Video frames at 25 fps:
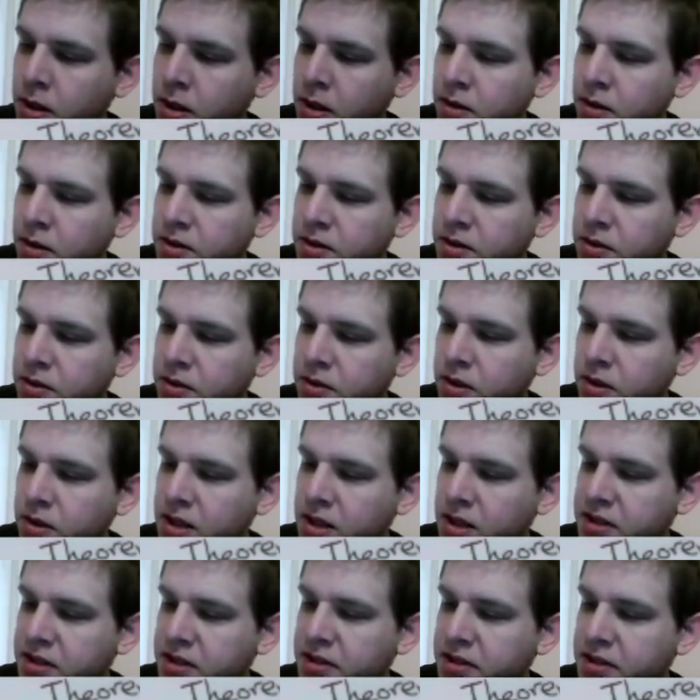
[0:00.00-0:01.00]
So
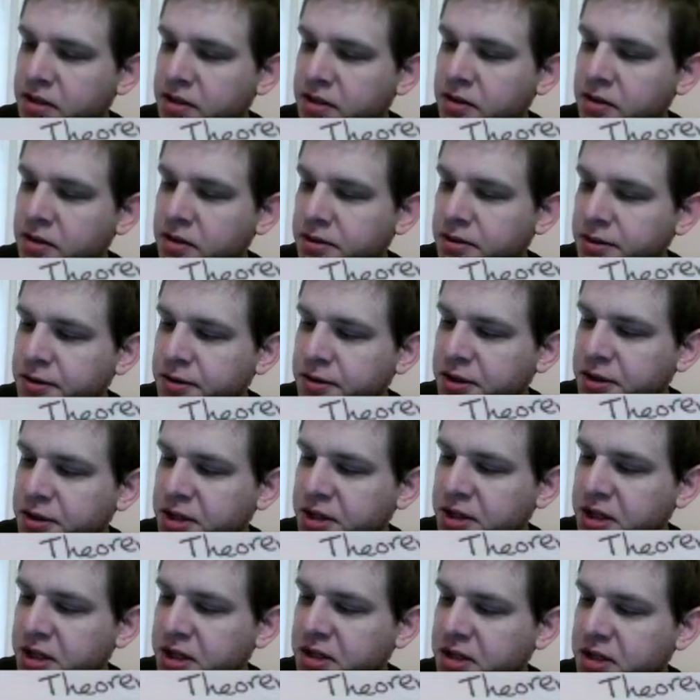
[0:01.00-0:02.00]
let
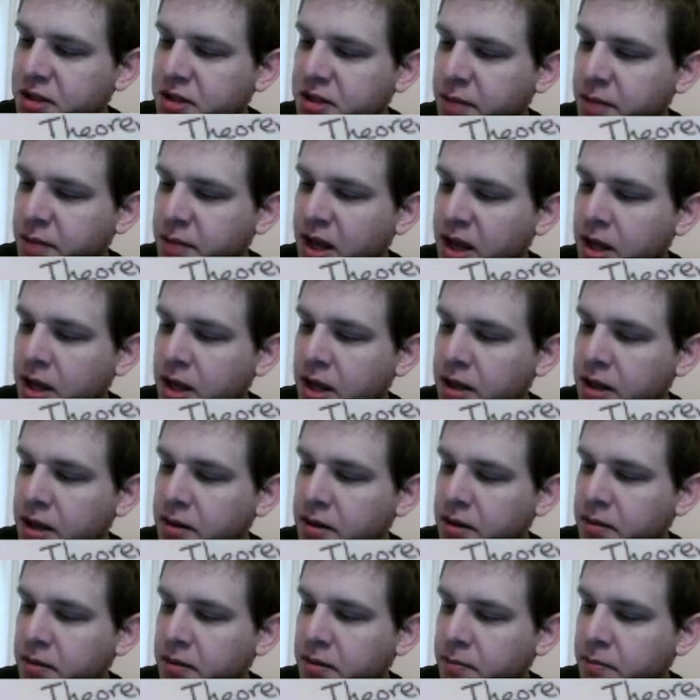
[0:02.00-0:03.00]
G sub A
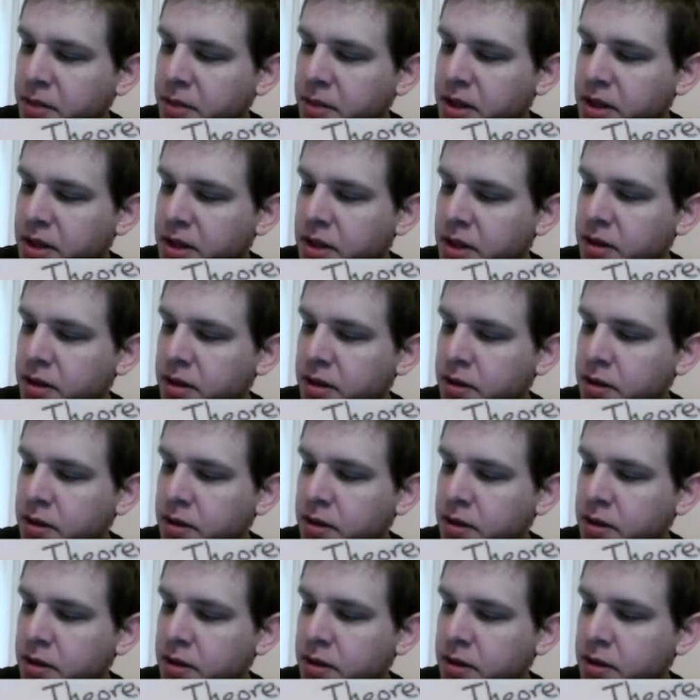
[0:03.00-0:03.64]
be